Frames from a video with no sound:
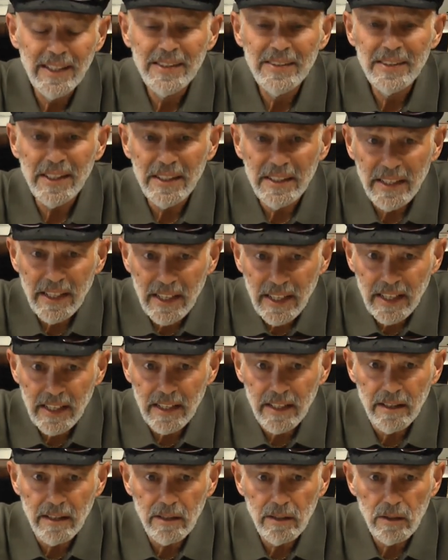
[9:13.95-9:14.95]
then
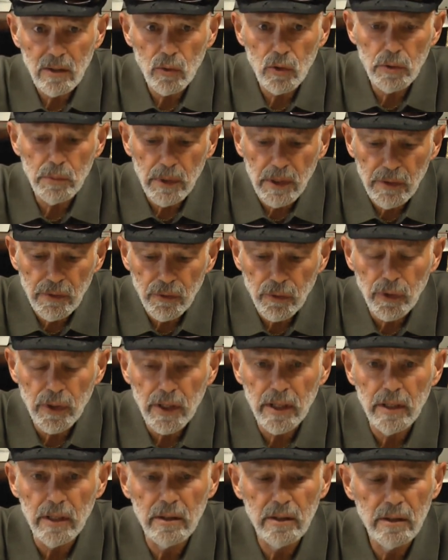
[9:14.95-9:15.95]
He would be
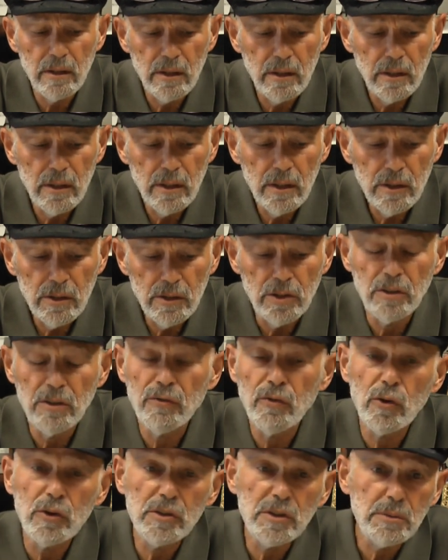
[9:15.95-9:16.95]
free to
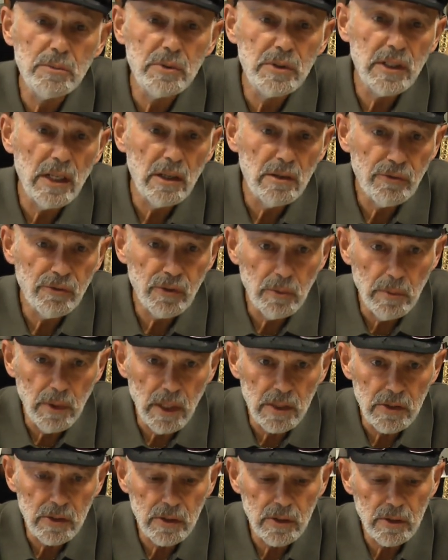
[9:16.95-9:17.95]
divorce Himself from
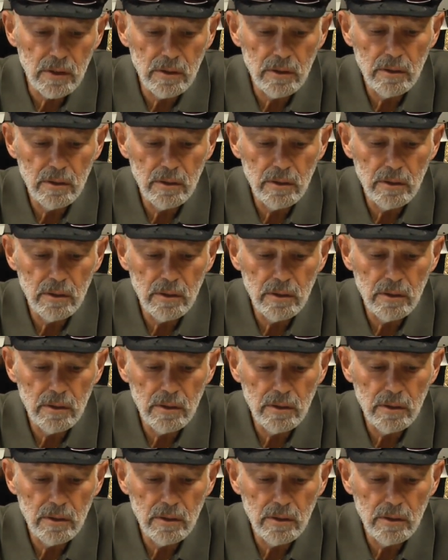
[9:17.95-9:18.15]
us.